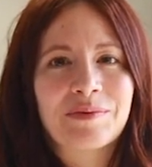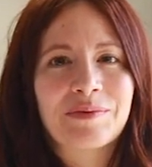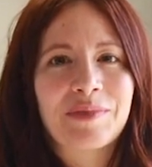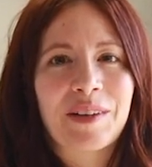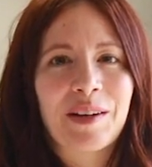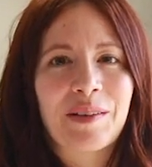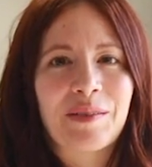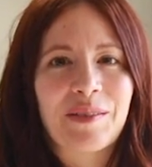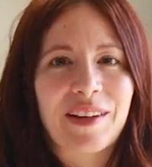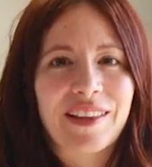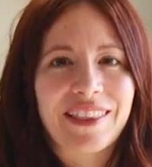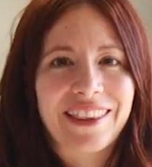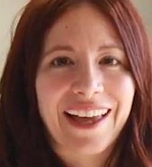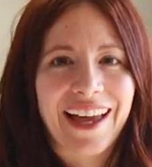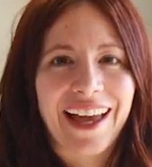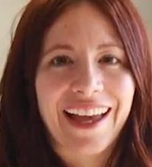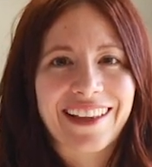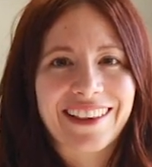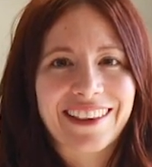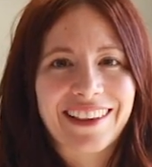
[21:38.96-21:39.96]
I want
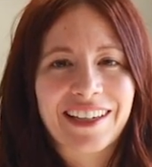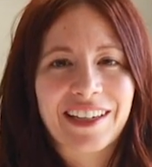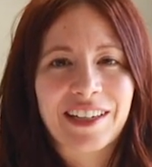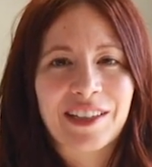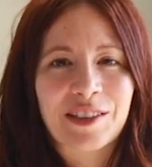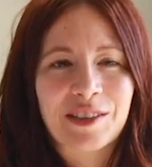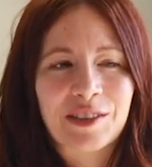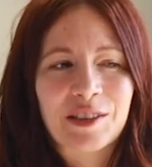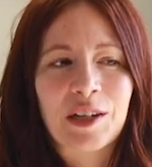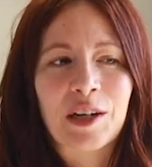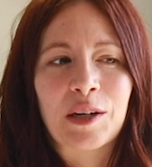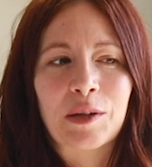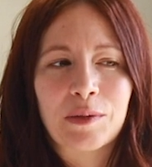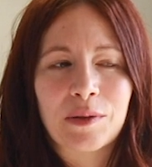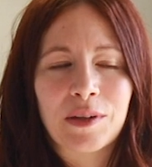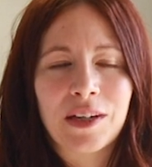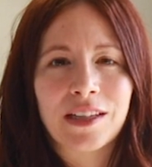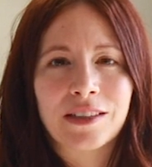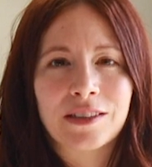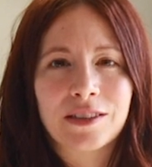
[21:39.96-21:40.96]
that. Like, I
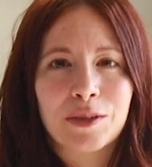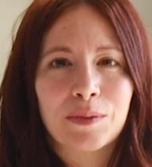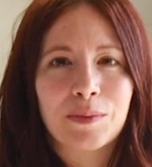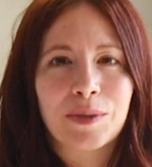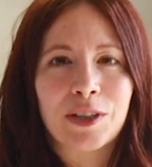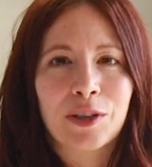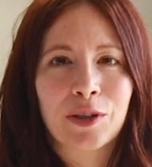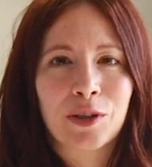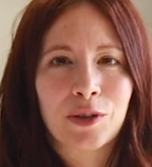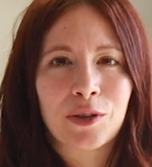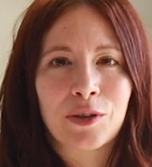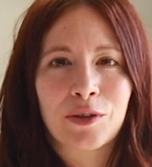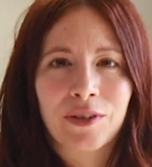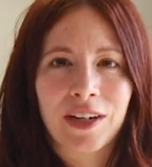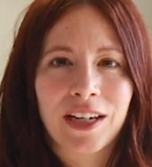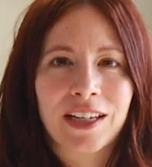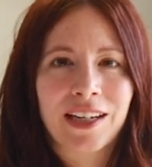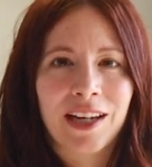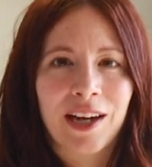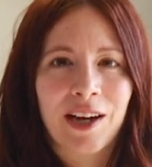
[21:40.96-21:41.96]
want to be her
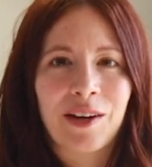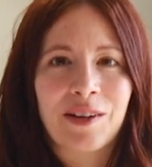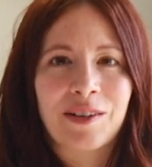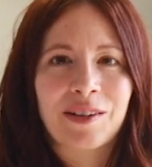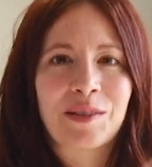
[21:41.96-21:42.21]
right now.